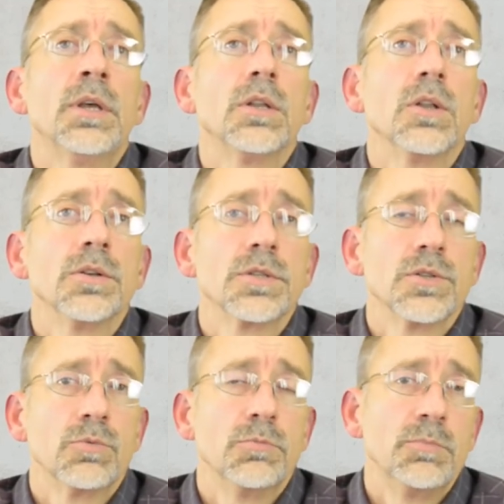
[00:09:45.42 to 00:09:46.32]

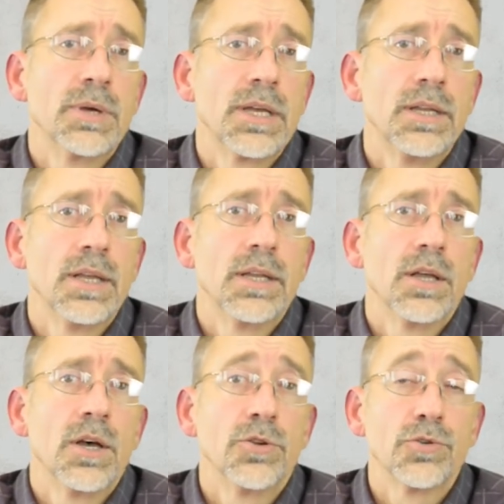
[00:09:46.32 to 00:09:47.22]
Losses would be paid at
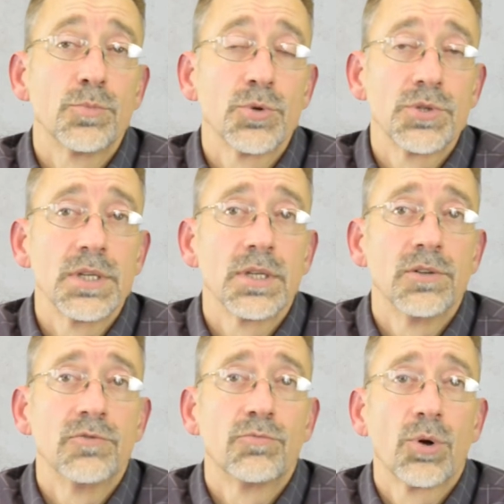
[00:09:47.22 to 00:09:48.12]
100%
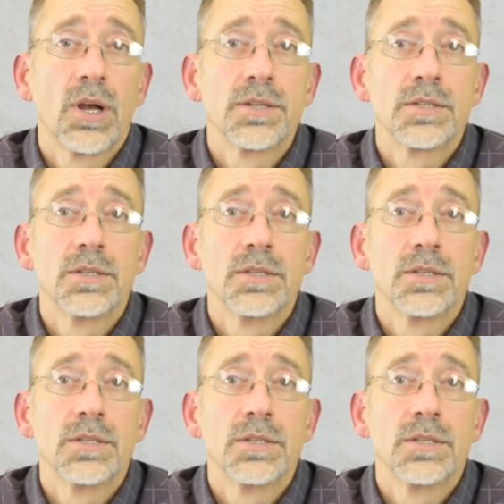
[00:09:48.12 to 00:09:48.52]
of price